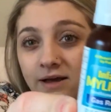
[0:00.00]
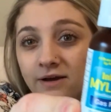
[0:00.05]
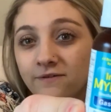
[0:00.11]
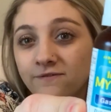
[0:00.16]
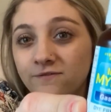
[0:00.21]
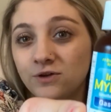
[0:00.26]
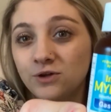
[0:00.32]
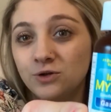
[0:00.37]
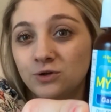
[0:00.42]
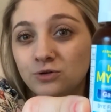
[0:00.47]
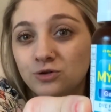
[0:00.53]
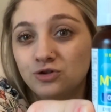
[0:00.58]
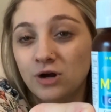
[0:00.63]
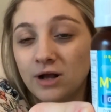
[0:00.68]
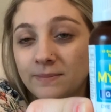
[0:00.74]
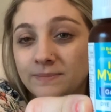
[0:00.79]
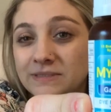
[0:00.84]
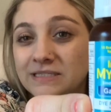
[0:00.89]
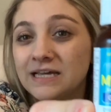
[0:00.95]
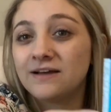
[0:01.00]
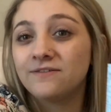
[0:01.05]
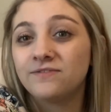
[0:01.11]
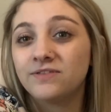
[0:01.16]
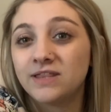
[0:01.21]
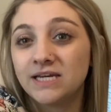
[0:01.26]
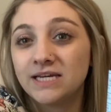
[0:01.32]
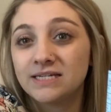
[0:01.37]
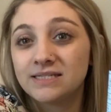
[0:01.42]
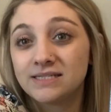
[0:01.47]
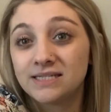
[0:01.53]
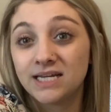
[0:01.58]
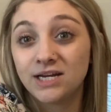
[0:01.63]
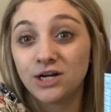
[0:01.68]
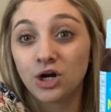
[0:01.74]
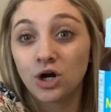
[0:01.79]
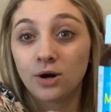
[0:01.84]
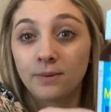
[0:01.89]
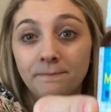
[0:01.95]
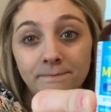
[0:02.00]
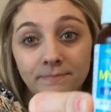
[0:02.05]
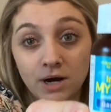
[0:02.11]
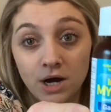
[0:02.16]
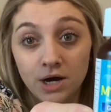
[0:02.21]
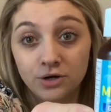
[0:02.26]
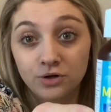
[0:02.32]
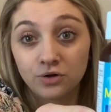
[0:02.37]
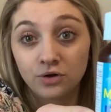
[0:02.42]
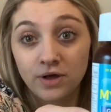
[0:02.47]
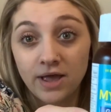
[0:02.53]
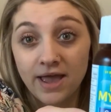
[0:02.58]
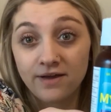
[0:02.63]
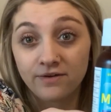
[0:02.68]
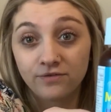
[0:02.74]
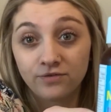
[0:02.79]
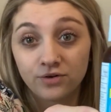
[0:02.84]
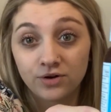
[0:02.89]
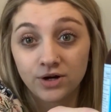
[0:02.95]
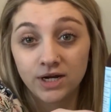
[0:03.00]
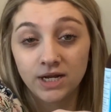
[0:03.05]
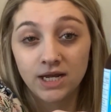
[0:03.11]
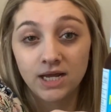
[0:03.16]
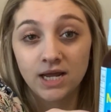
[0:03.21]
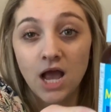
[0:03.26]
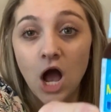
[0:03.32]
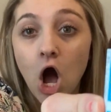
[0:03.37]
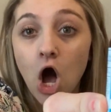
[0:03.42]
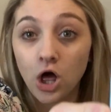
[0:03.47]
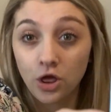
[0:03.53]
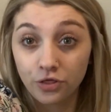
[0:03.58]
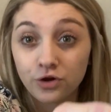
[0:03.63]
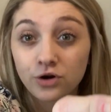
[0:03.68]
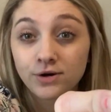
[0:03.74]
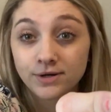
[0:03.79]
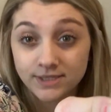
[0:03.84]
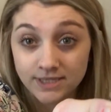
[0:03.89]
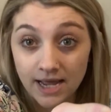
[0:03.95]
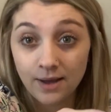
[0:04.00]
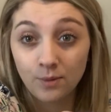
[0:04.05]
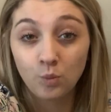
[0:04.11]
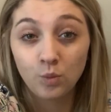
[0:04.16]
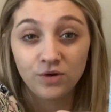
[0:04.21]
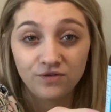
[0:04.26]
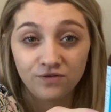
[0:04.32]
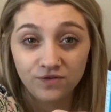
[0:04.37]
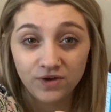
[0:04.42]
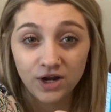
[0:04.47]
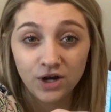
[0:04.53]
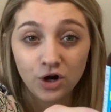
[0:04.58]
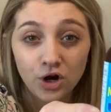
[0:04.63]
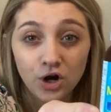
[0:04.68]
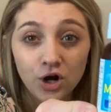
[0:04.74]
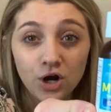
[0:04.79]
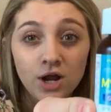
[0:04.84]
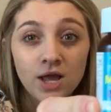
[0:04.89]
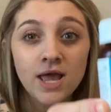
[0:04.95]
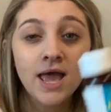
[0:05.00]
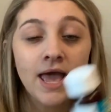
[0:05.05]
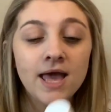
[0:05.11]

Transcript: a few drops of this in her bottle every other time we feed her.